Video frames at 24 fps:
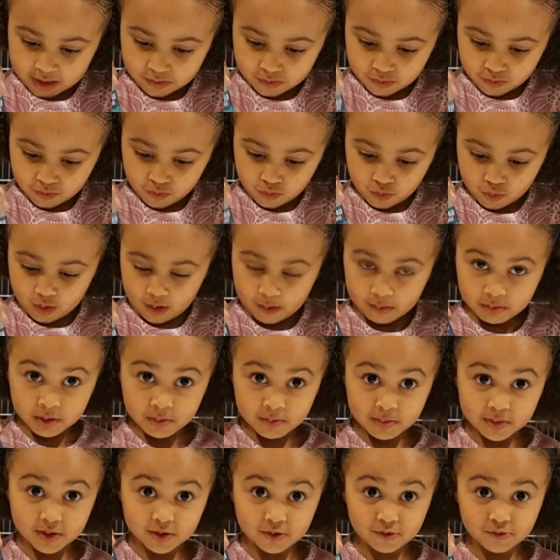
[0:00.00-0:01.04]
Ooh, a little bit
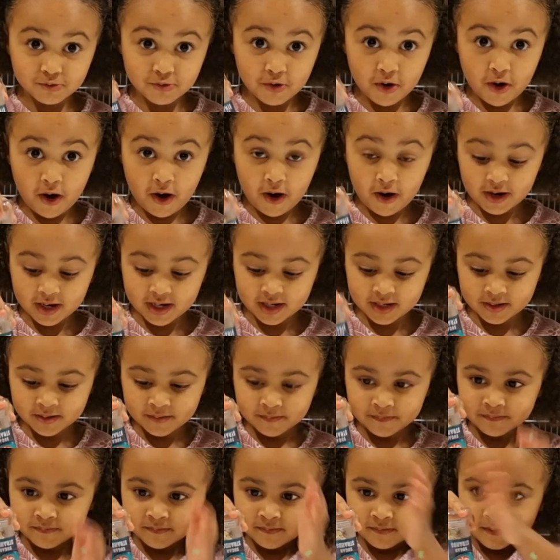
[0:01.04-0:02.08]
of water.
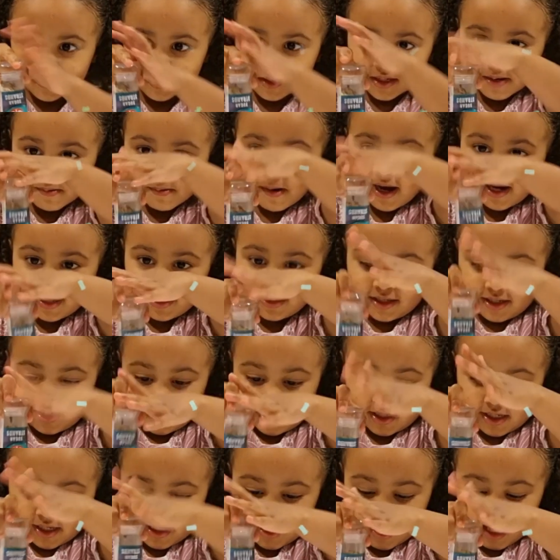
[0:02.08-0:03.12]
Come on,
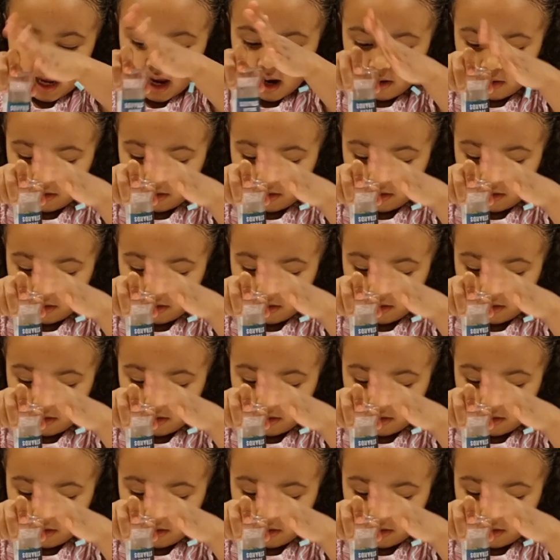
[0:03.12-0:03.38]
get out.